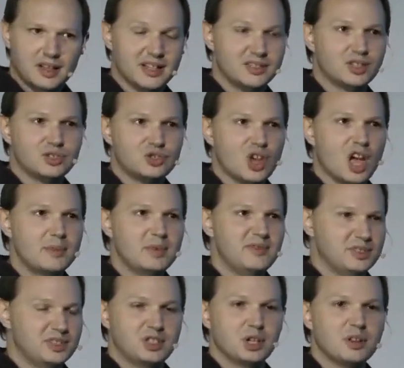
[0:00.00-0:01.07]
Is this job
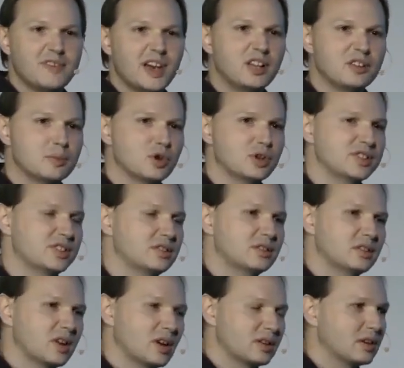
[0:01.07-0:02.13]
even still available?
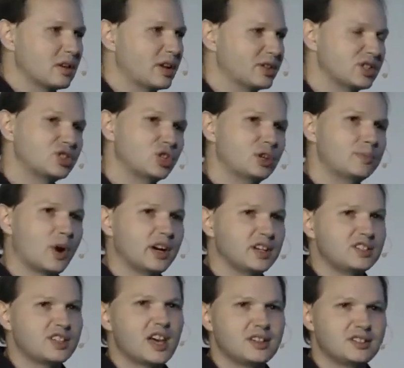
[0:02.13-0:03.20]
On this
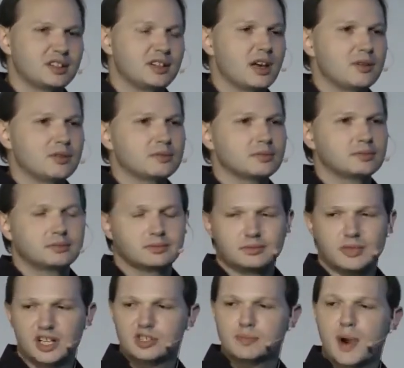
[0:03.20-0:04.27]
third-party site, is it now
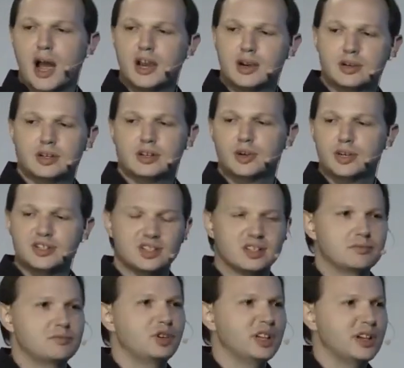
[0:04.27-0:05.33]
expired, or is
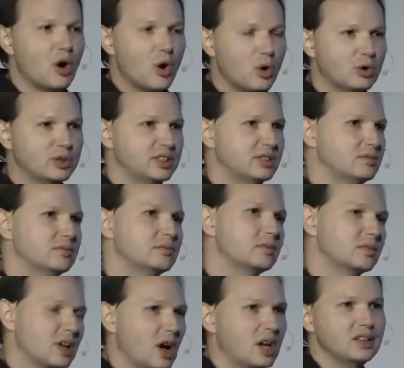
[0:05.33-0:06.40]
it really old and
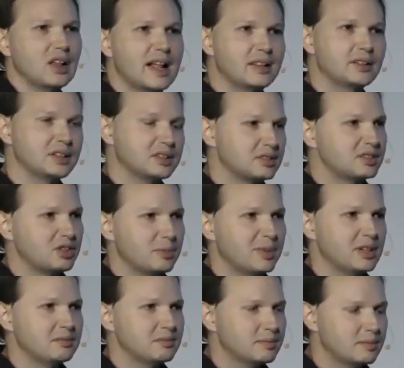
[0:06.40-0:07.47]
unlikely to still
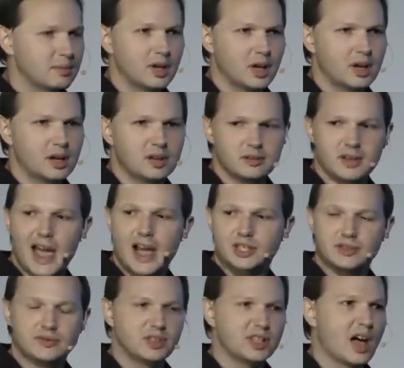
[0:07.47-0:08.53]
be
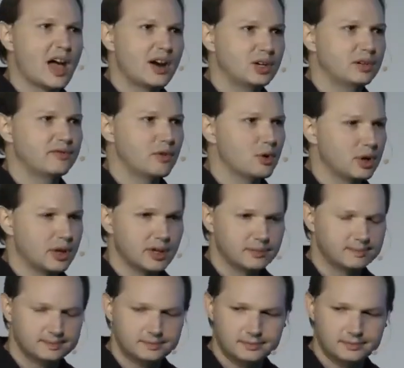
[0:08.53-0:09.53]
actively hired for?